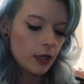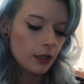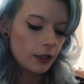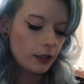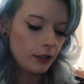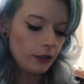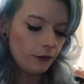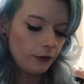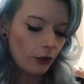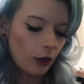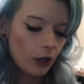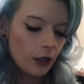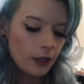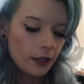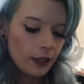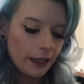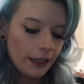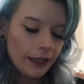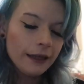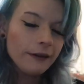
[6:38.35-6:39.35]
Because
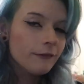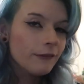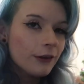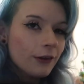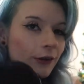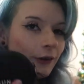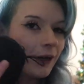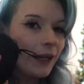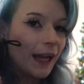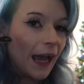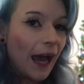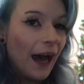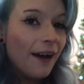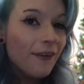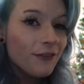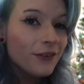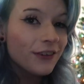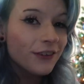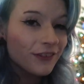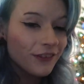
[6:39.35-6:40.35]
even though I
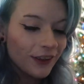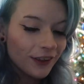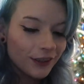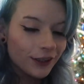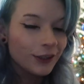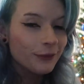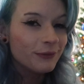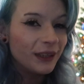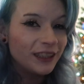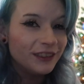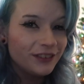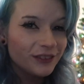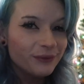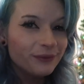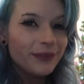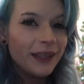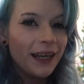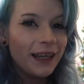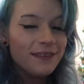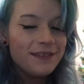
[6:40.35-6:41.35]
have this sucker in my
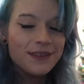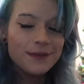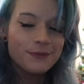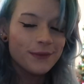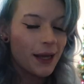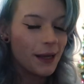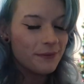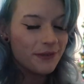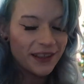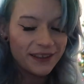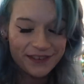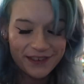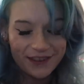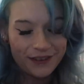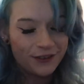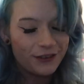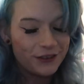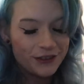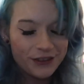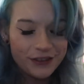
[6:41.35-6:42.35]
gym bag, sometimes I
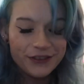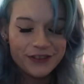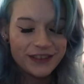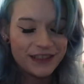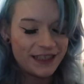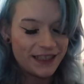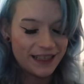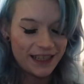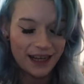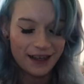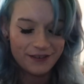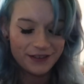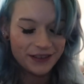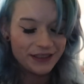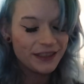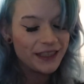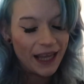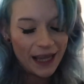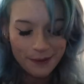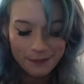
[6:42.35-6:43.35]
still don't use it and I
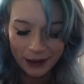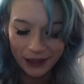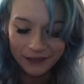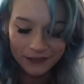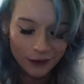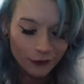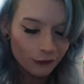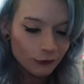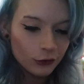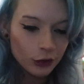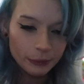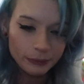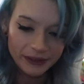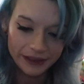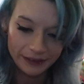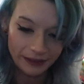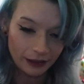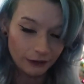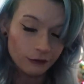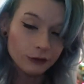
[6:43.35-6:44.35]
really hate myself for it
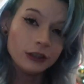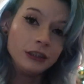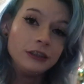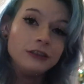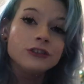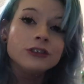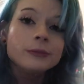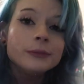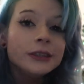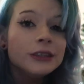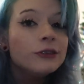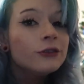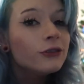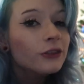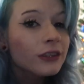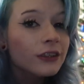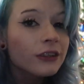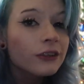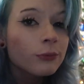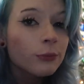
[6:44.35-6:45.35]
because I really should be
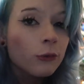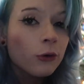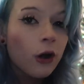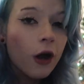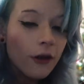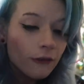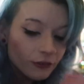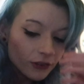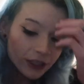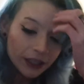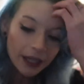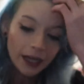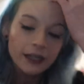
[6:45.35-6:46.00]
using this more often.